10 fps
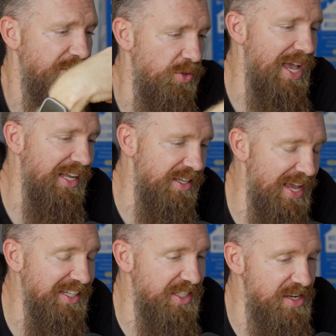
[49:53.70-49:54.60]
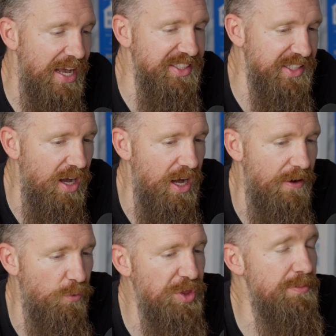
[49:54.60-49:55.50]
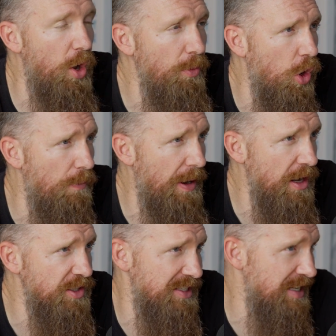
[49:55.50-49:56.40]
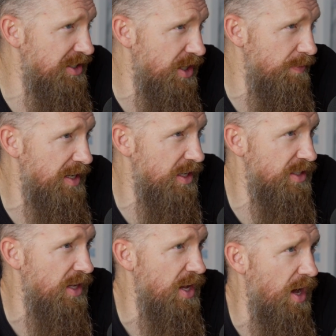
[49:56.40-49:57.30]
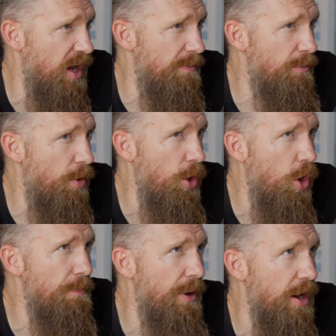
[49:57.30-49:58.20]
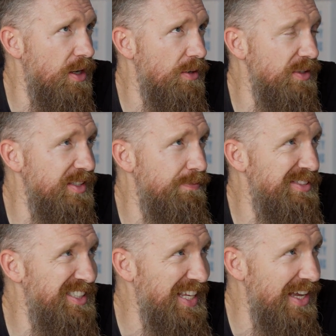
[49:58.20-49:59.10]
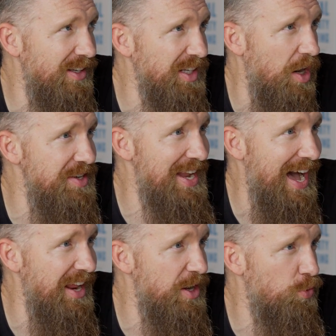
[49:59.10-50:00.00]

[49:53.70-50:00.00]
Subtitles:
So yes and yes. With the mobile home parks, it's easier because mobile home park sales are not a